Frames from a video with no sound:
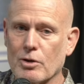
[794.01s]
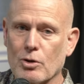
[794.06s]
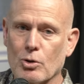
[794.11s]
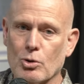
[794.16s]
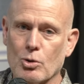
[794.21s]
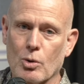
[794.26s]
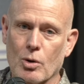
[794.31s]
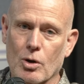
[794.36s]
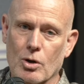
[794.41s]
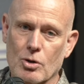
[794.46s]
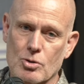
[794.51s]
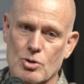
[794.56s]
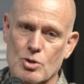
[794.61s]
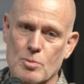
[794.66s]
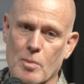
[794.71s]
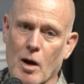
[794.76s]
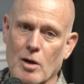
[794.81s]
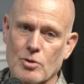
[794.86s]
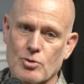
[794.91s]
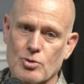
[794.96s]
go to our
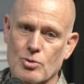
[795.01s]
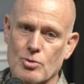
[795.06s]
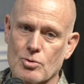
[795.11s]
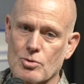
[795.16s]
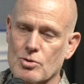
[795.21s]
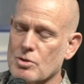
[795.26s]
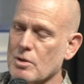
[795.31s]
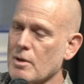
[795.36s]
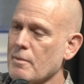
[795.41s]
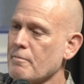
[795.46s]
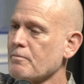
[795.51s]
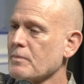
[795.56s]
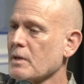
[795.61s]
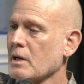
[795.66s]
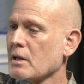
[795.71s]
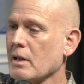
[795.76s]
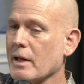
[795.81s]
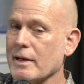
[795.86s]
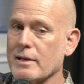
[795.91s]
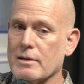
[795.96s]
sponsors
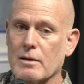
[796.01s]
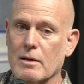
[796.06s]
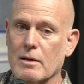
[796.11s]
like